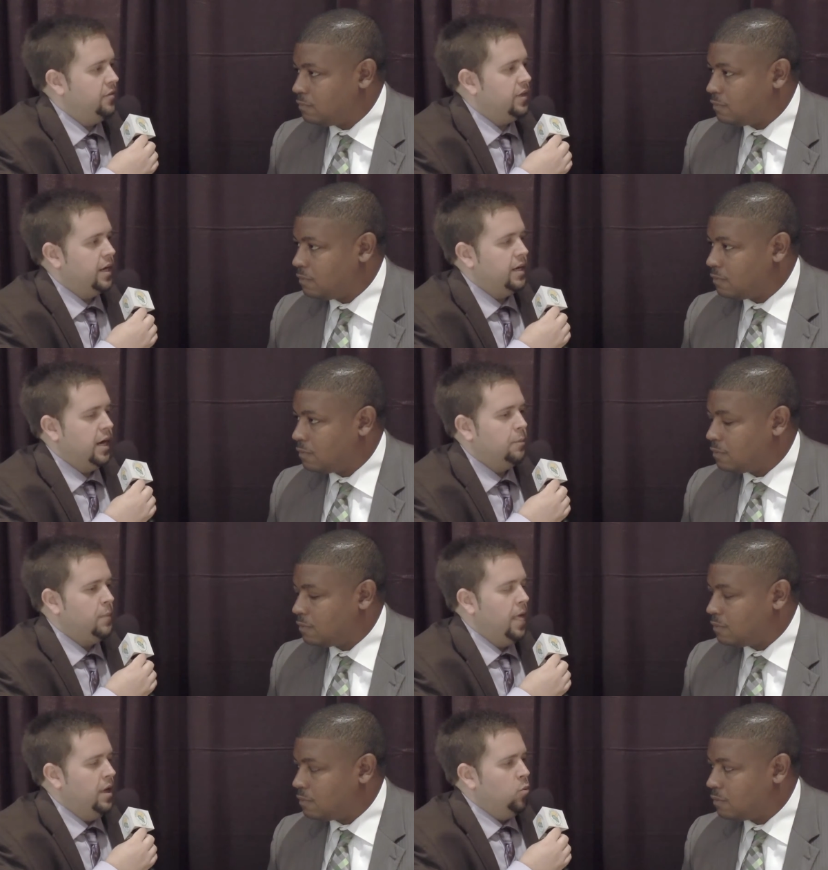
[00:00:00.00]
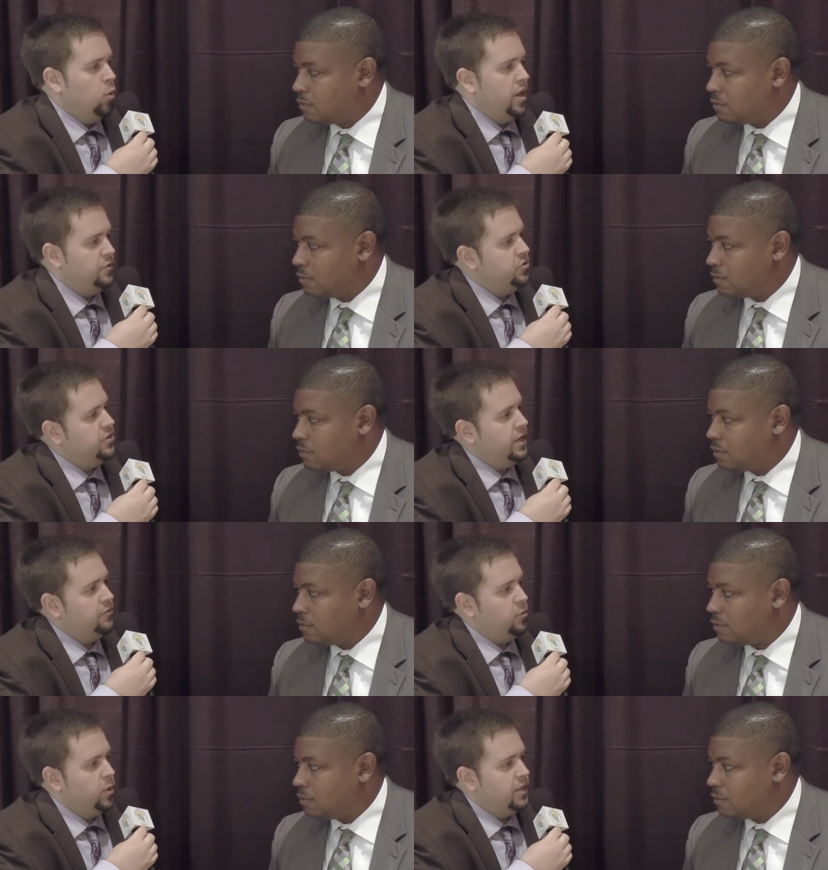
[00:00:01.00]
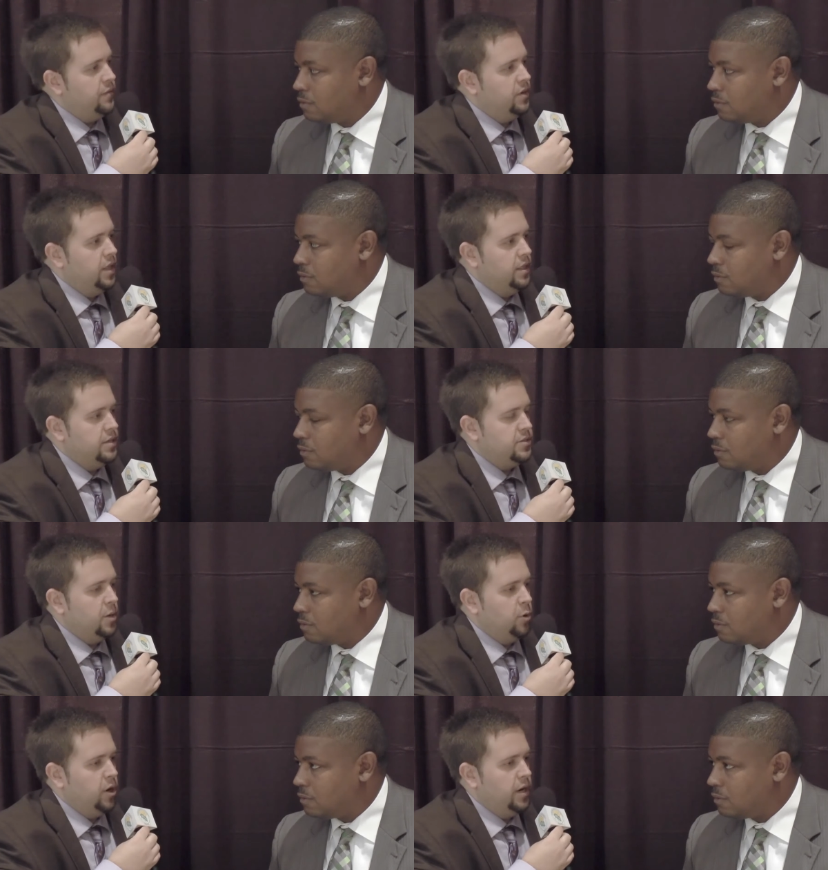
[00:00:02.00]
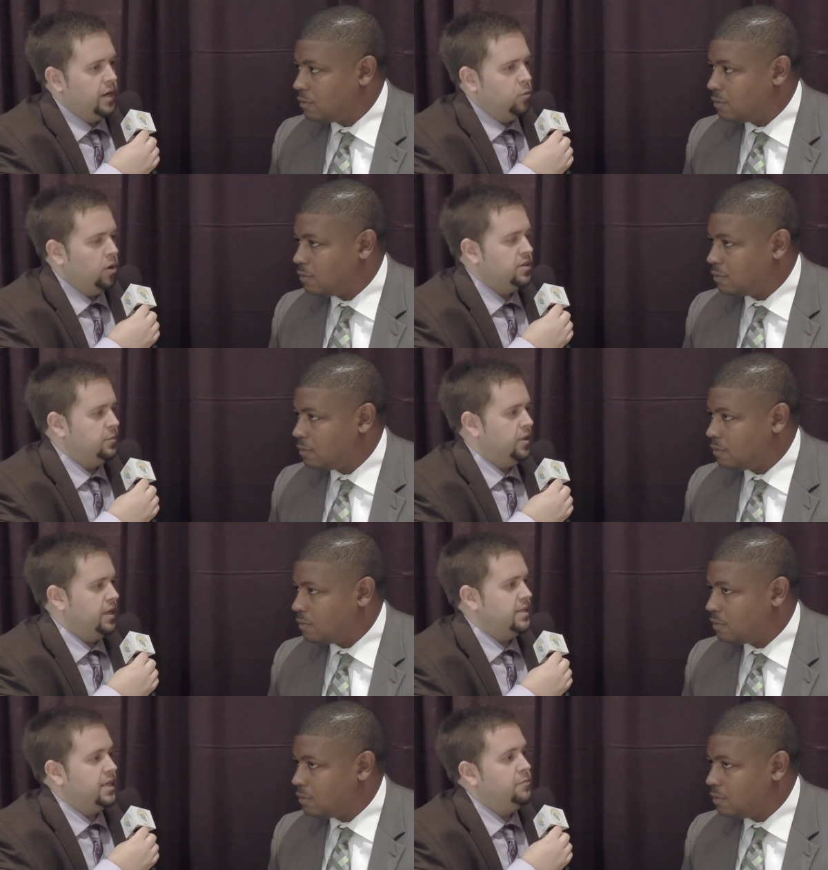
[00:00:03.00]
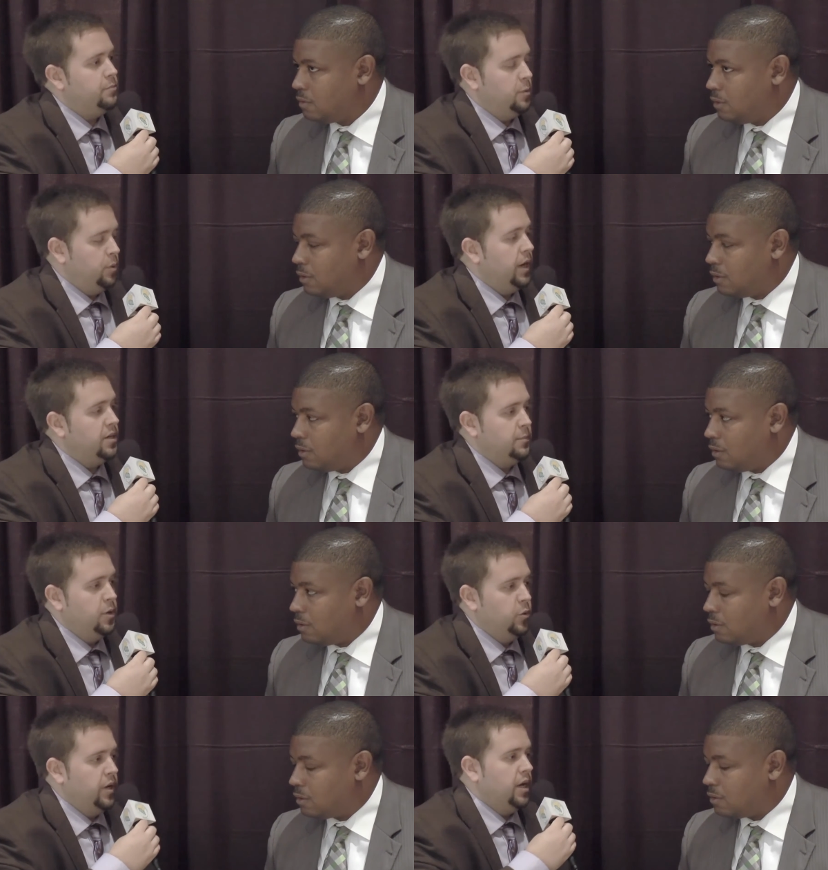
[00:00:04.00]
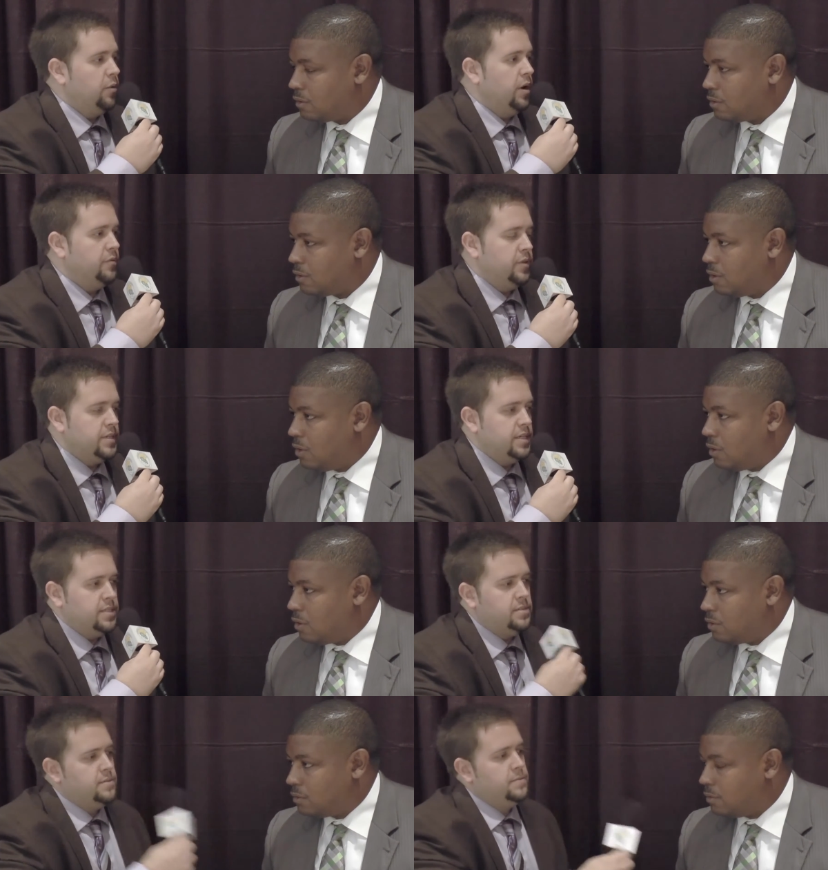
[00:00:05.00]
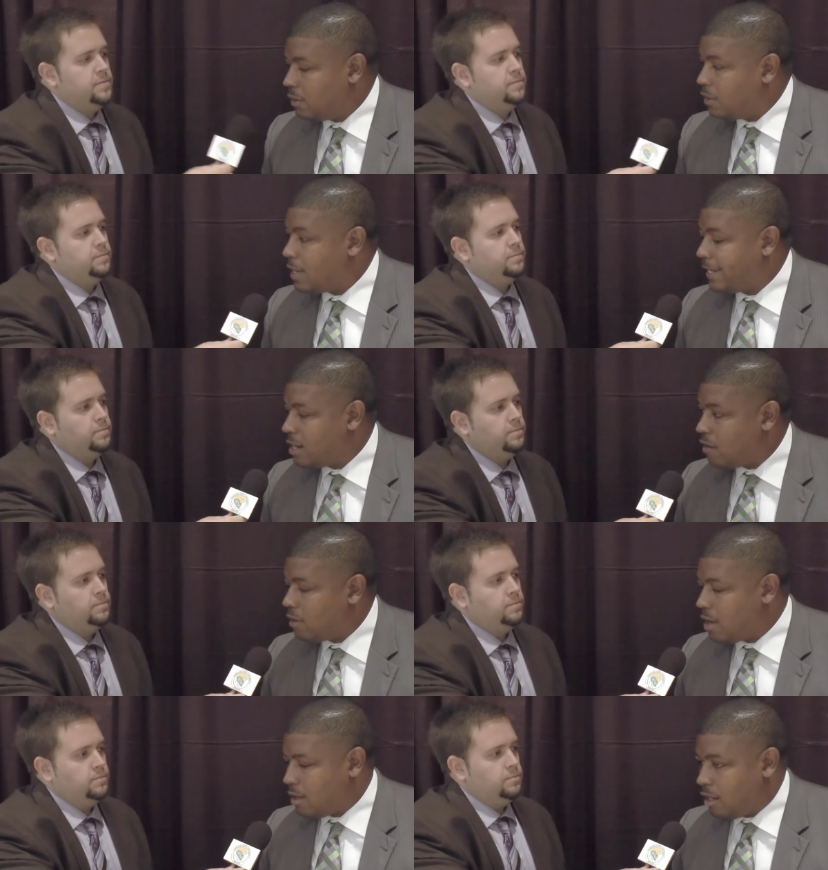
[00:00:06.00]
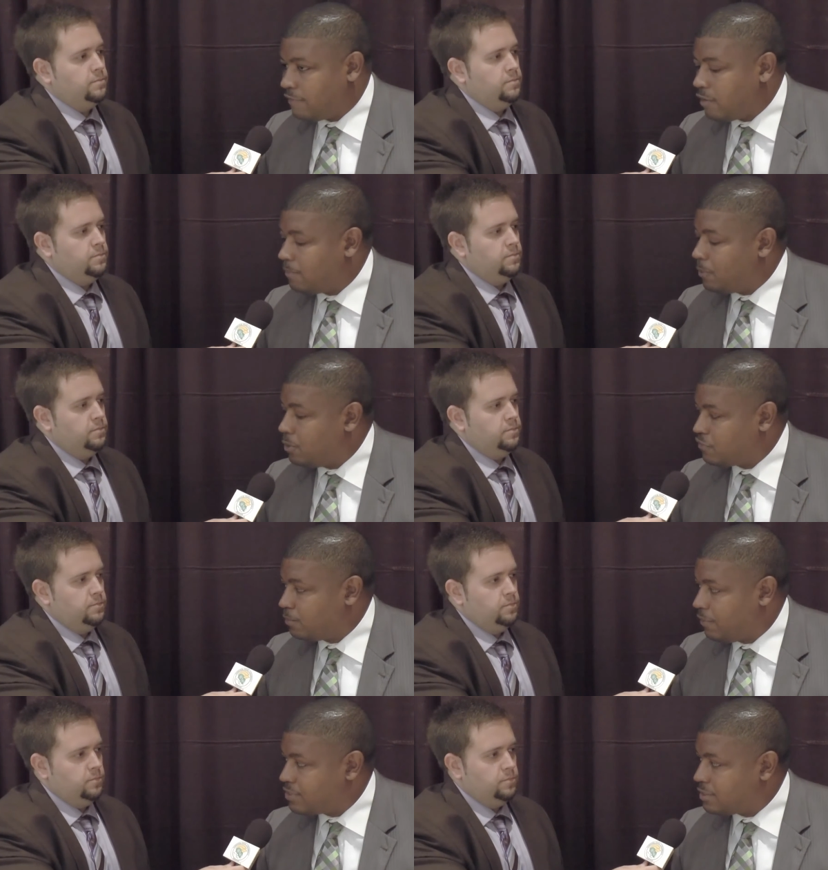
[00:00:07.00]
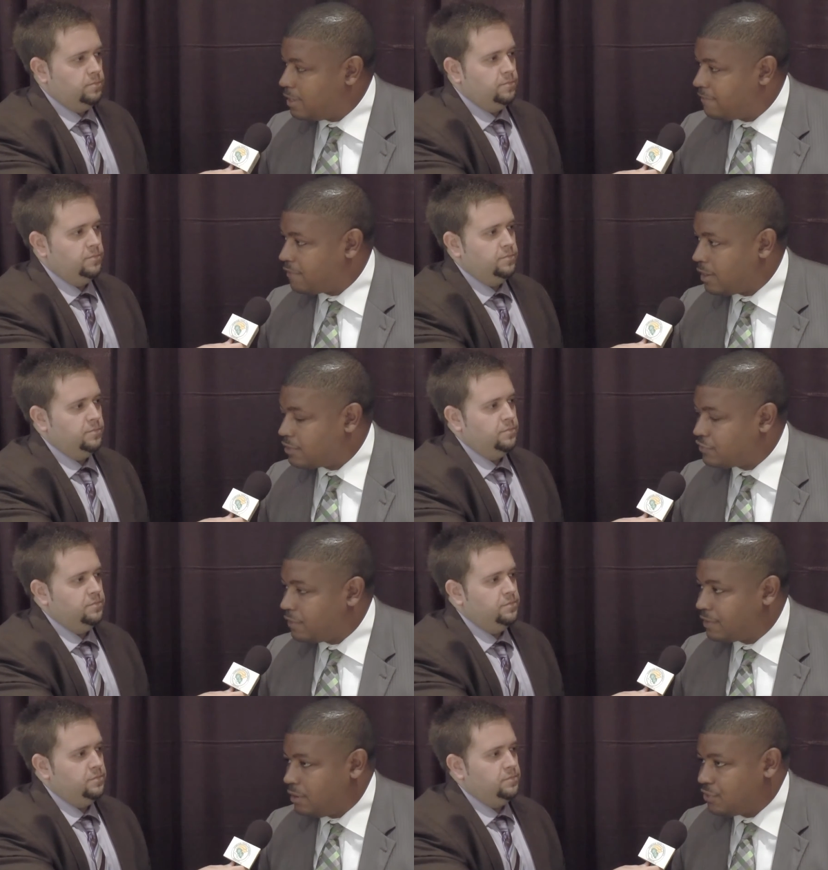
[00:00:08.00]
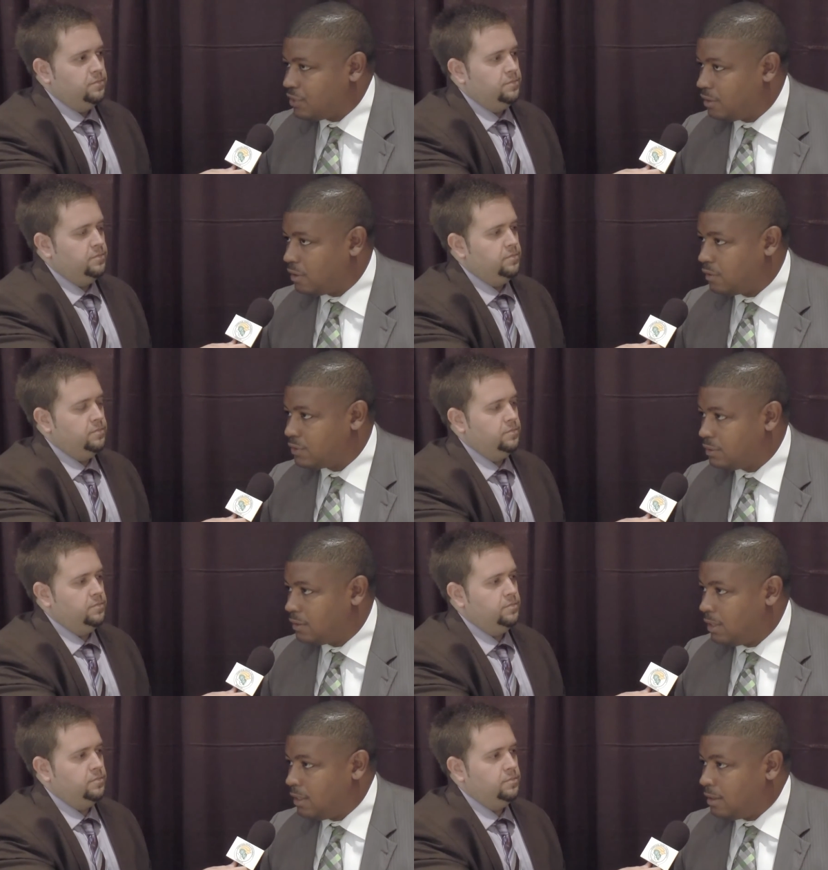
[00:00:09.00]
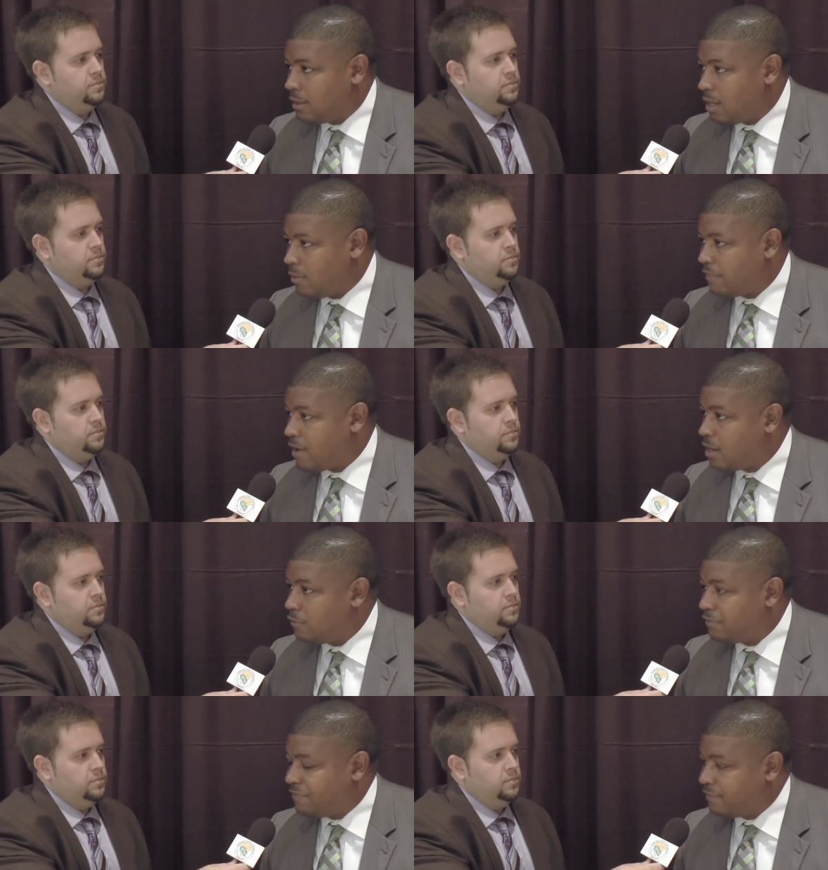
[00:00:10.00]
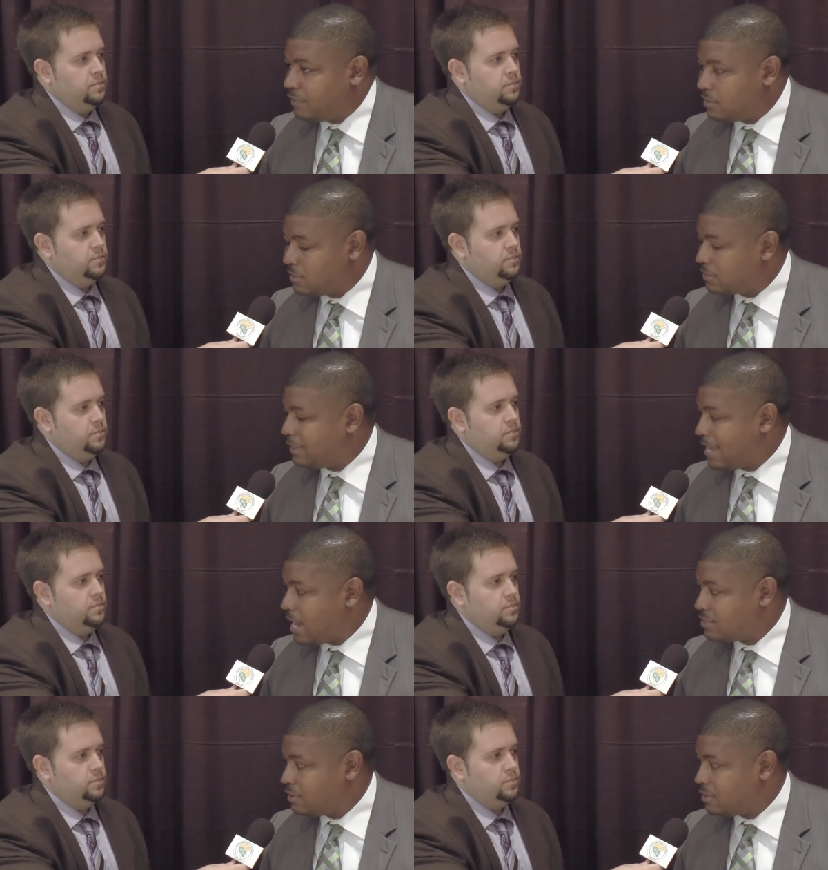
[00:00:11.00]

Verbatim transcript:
Speaker 1: of thing. Uh, what have you seen from what they've done this summer and, and what are some of the things they the players have been doing to get ready for the season?
Speaker 2: Well, you know, I get all, all of our reports from Chris Neff, our head strength conditioning coach, and uh, we've had over 50 to 60 guys